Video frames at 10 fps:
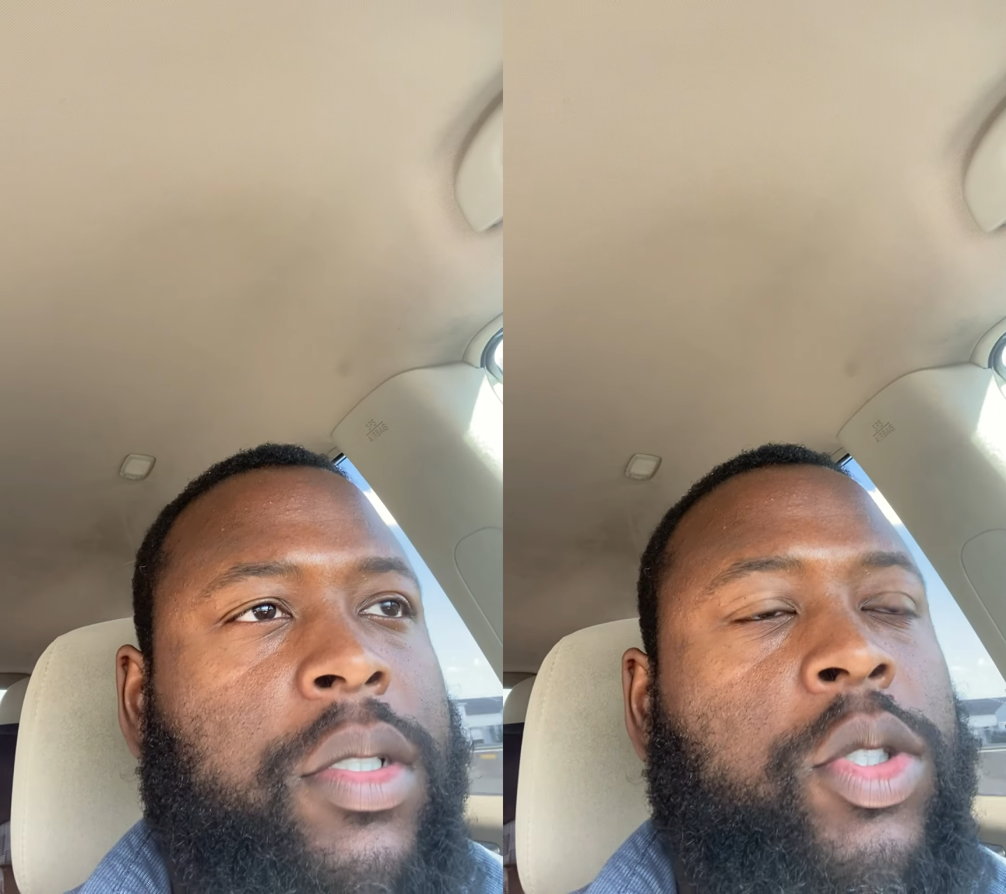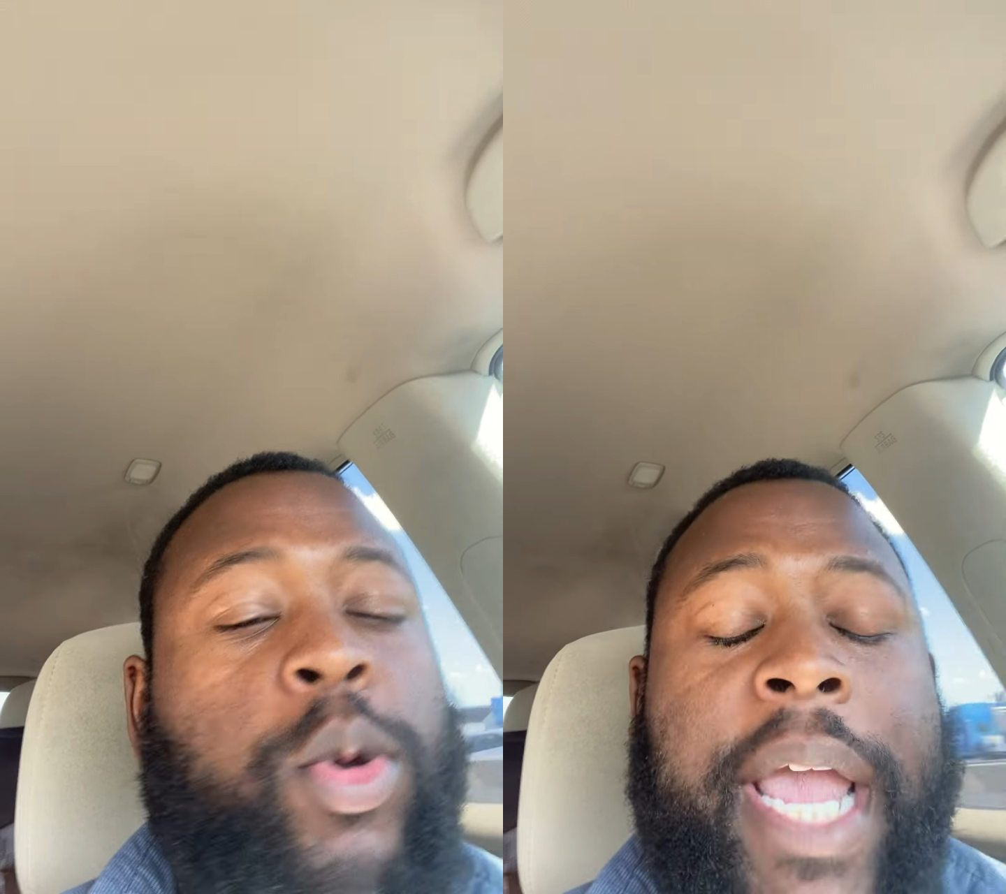
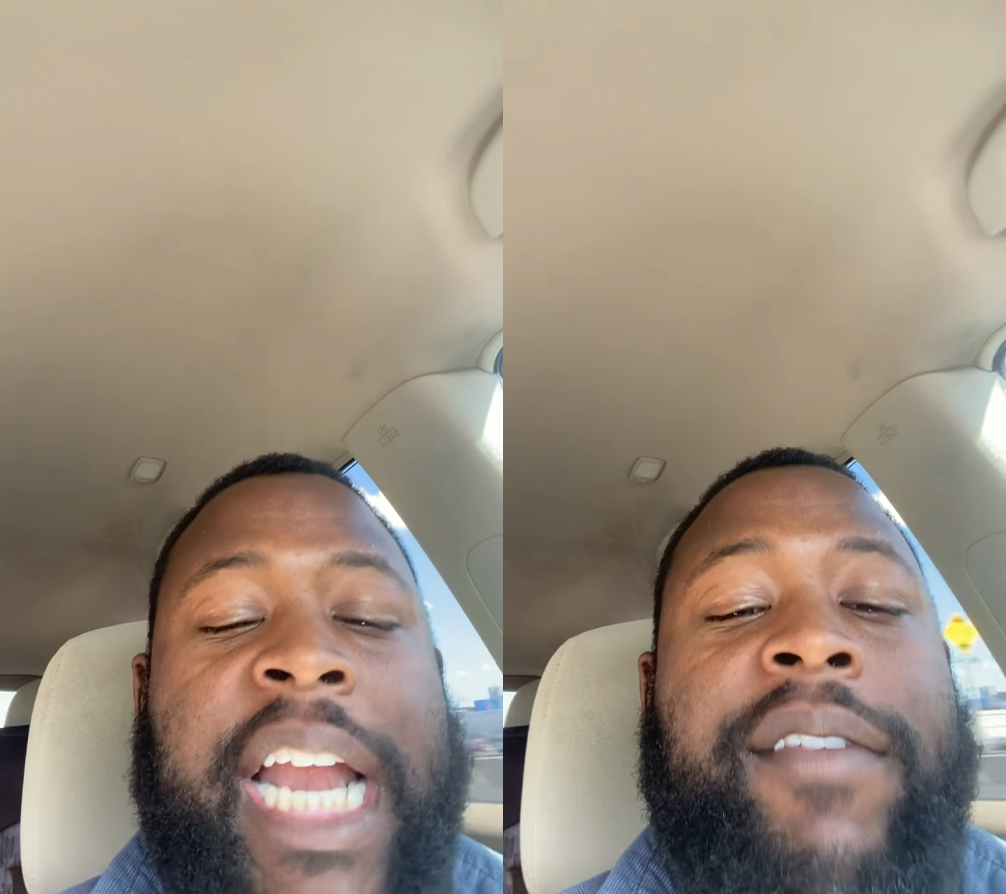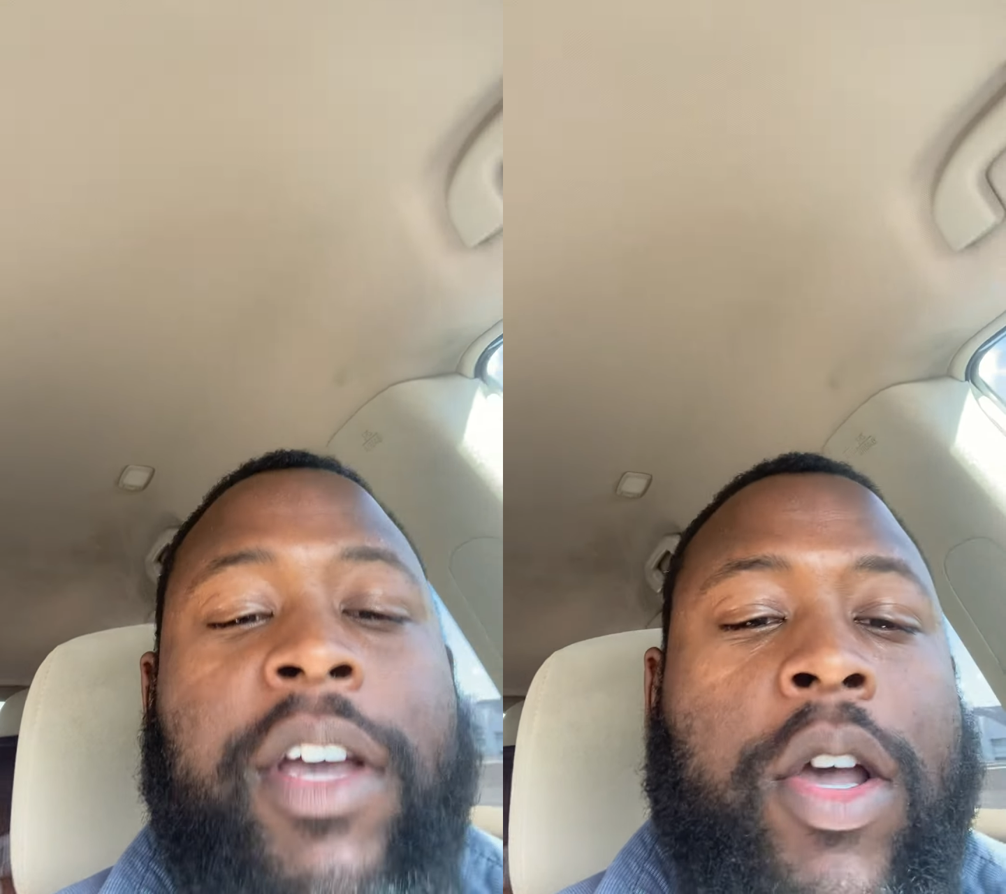You
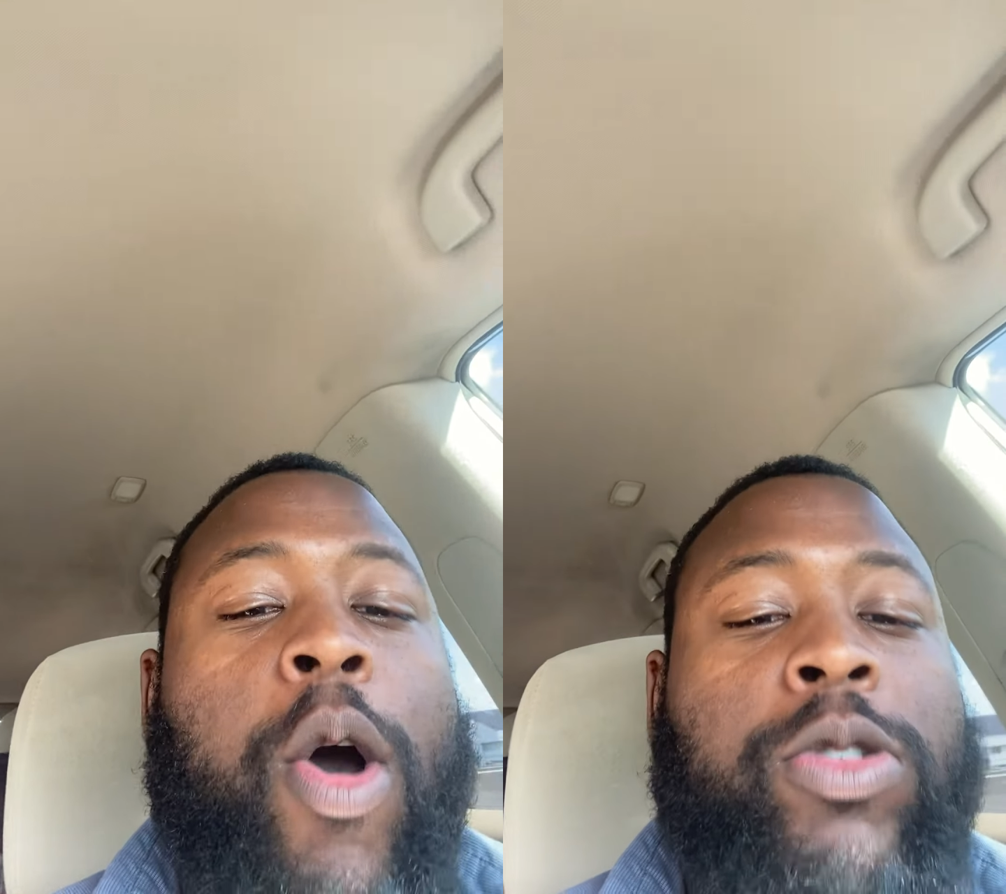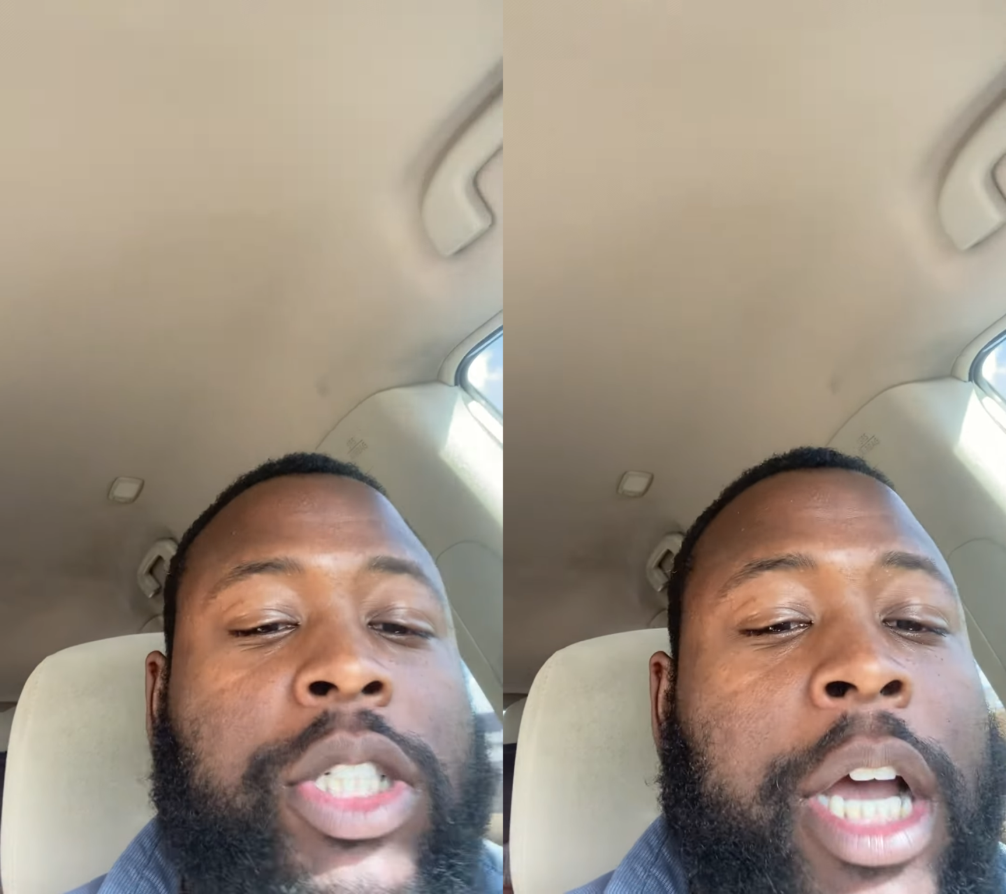can't even
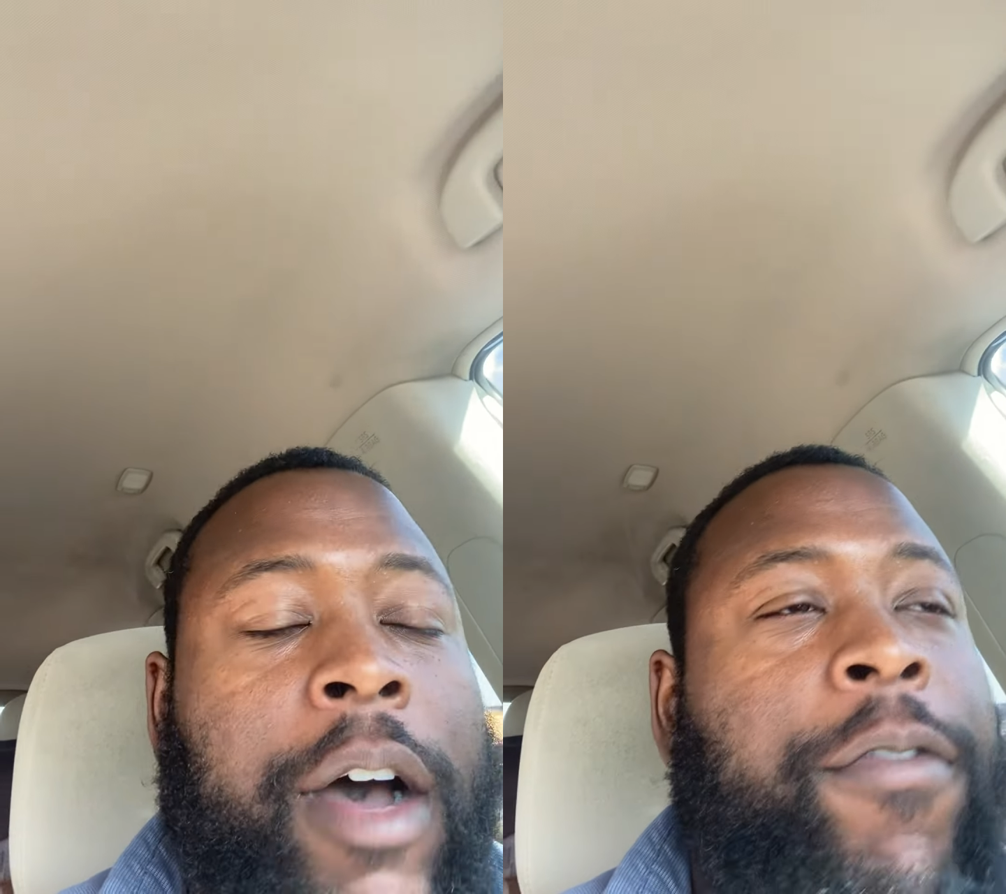coach a